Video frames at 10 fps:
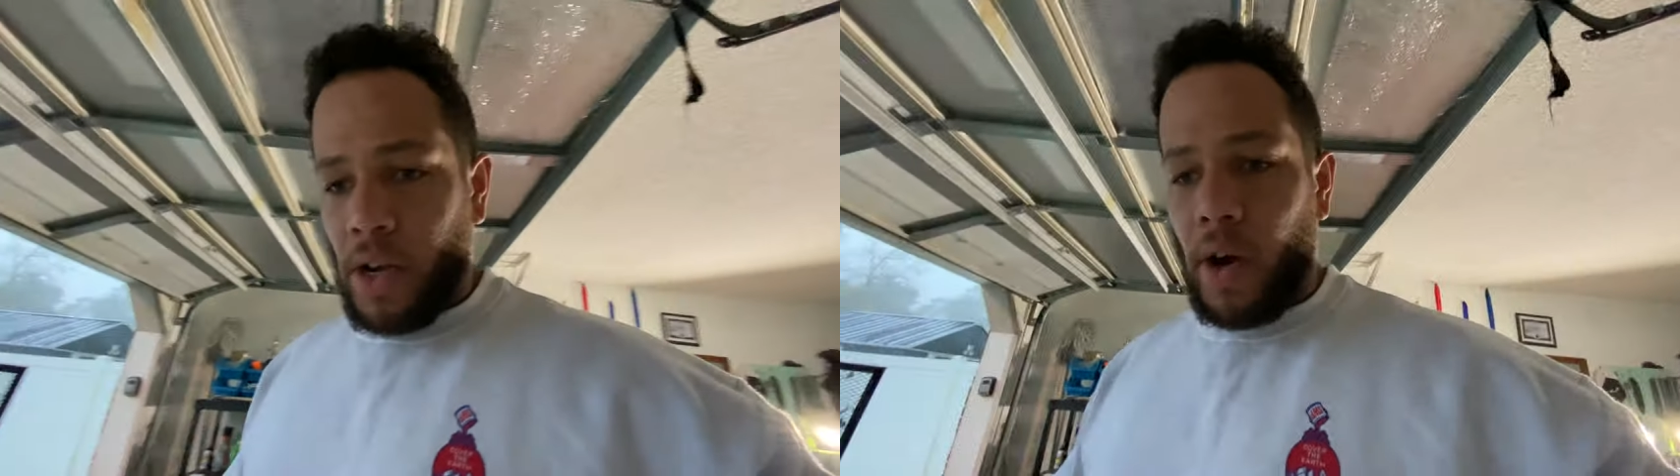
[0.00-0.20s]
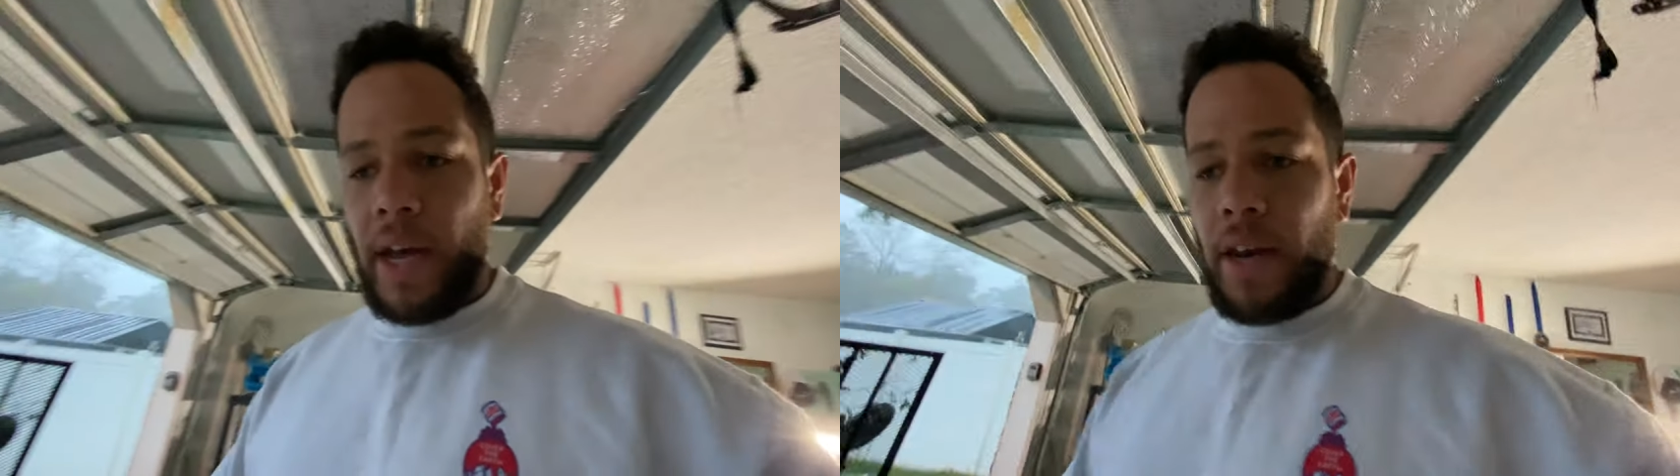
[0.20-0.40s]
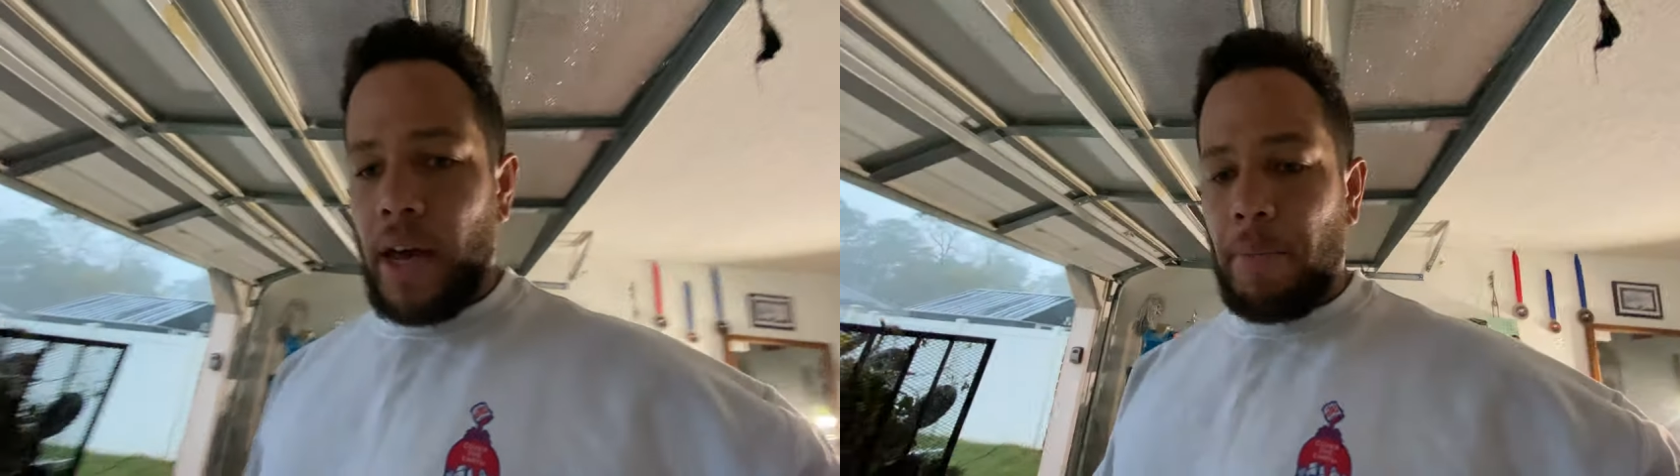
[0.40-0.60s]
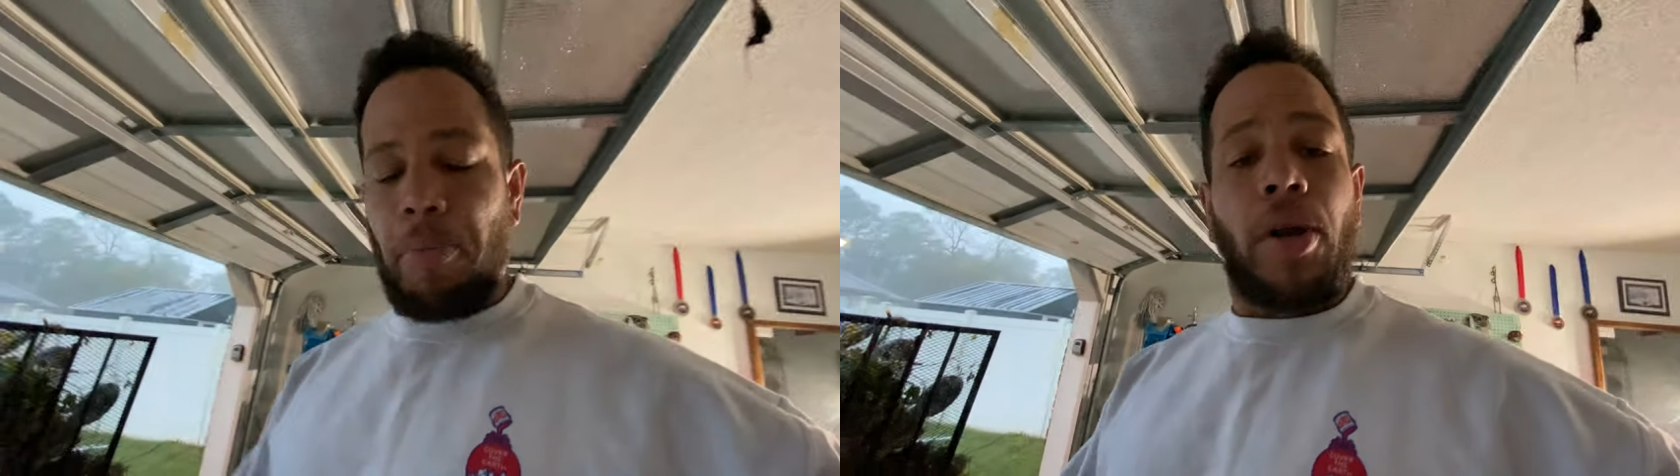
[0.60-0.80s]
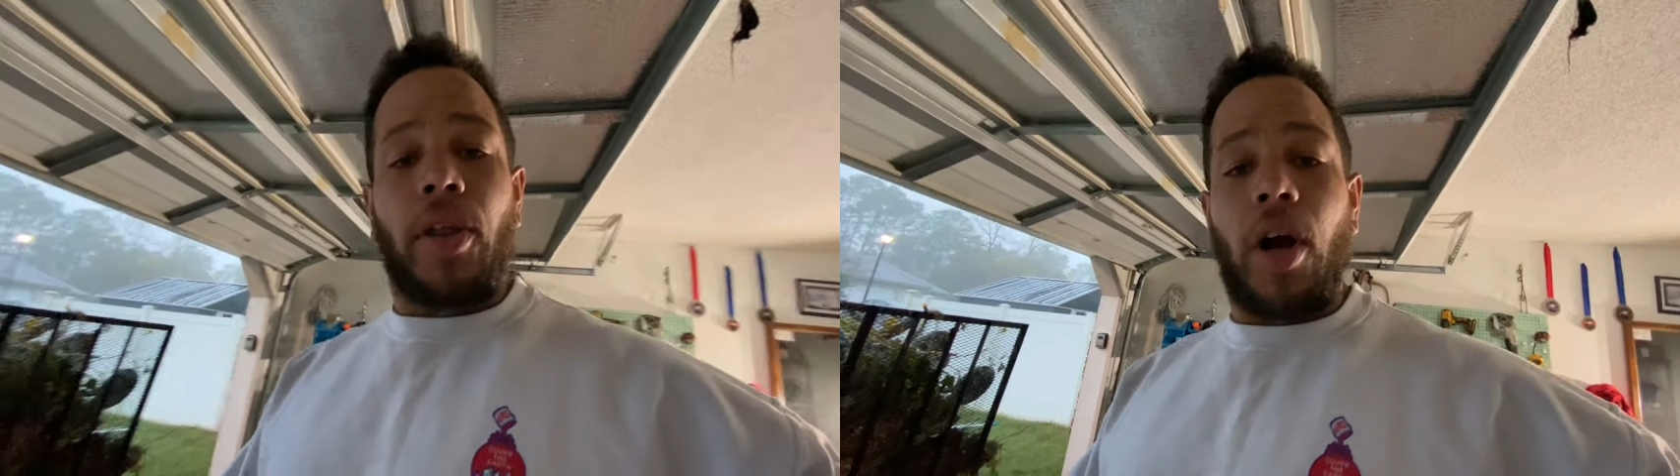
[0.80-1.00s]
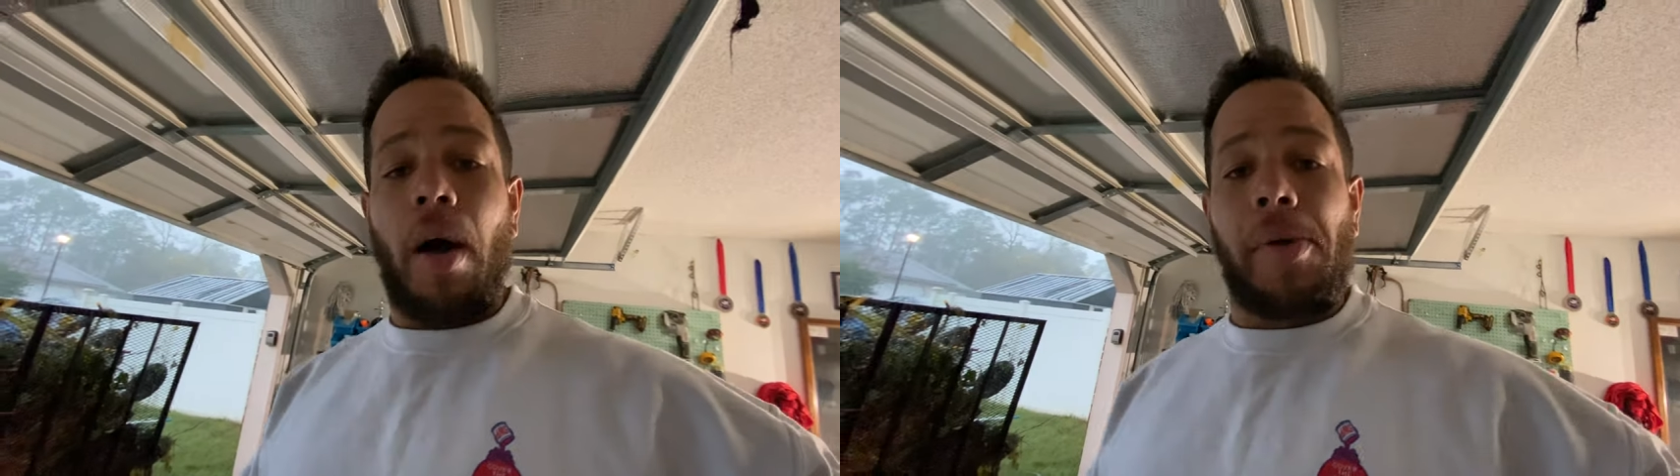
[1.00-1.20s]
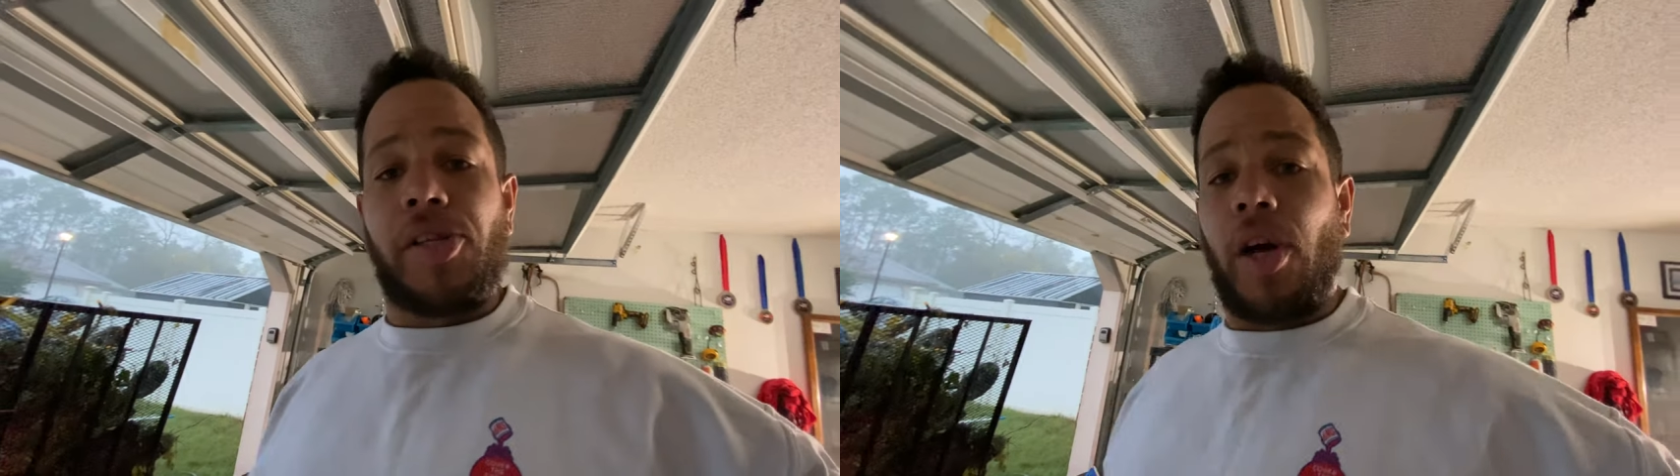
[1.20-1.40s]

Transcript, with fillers: go ahead and uh, put it in the comments.